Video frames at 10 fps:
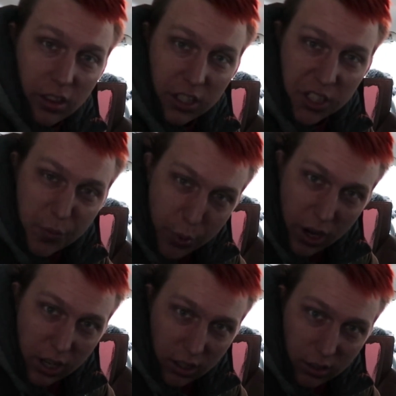Or this
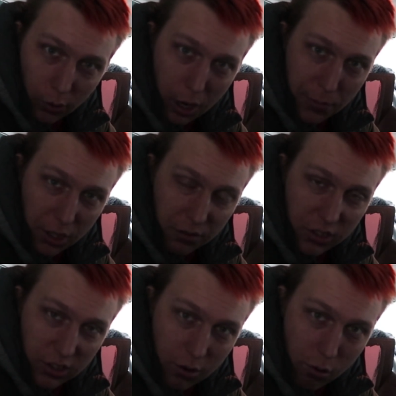spring, when I'm done
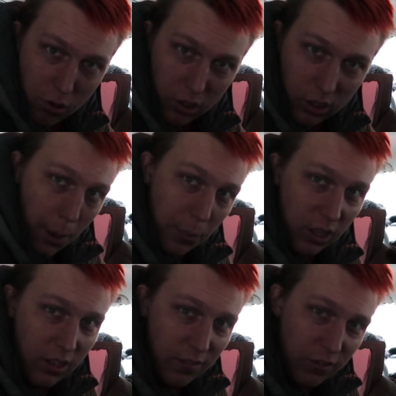with school, I'm
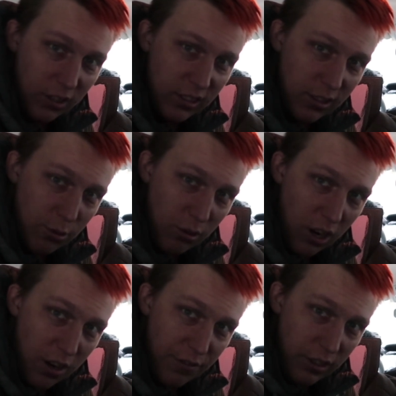going to convert this to an
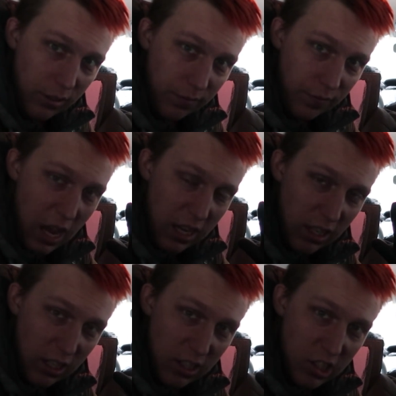RV. I
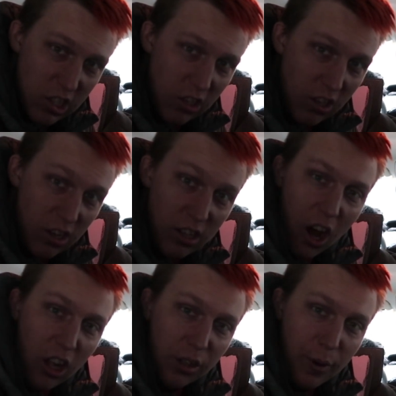can insure
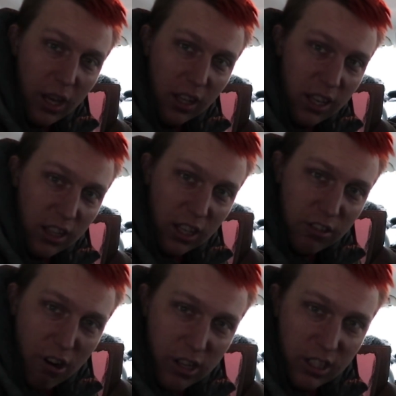all of my like
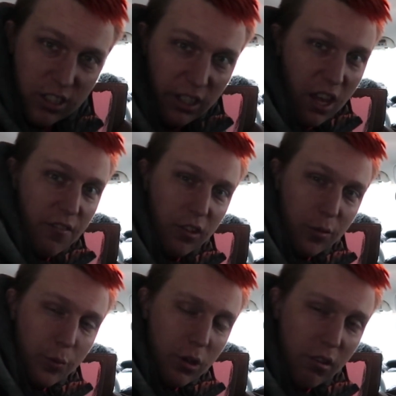electronics, like I have a
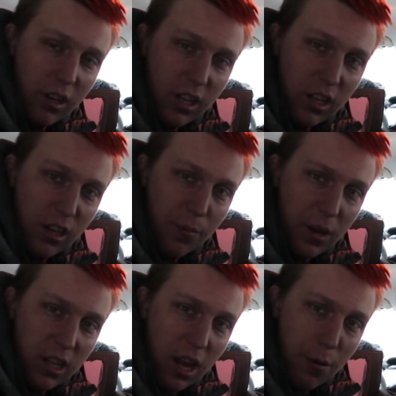computer in here,
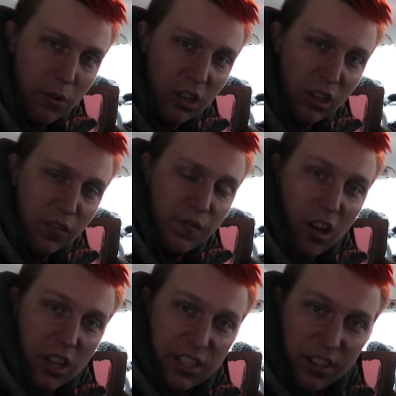my camera,
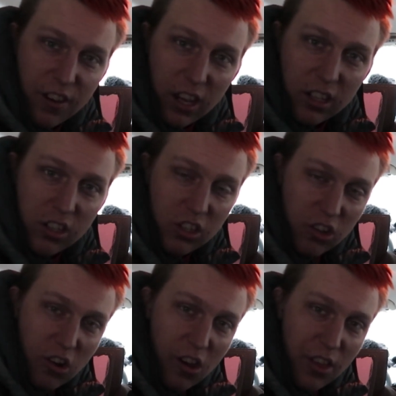all that stuff. I can
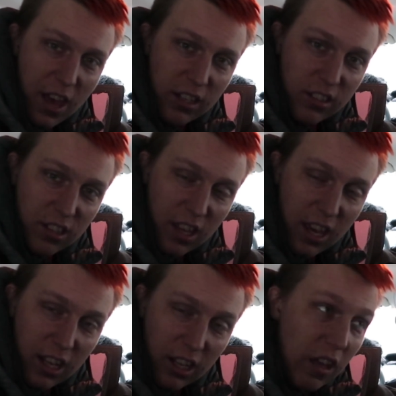insure all that so
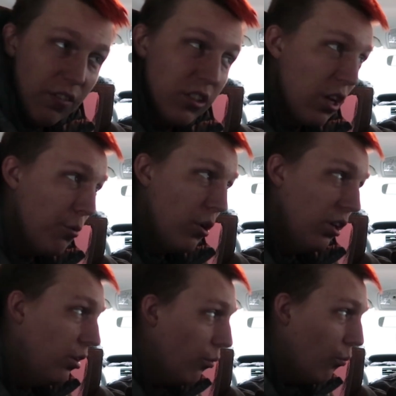that if
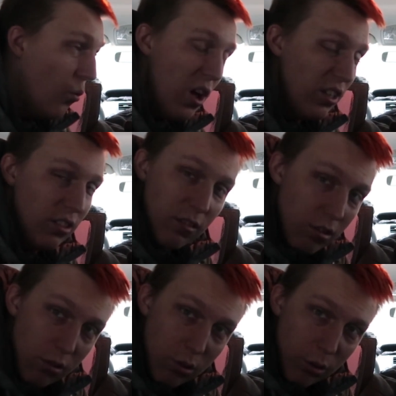someone was
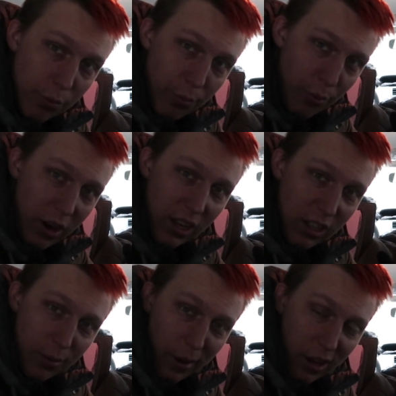to break
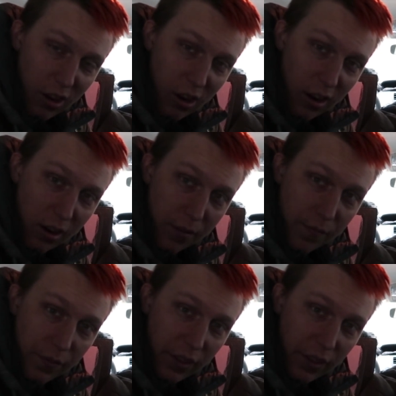into my car,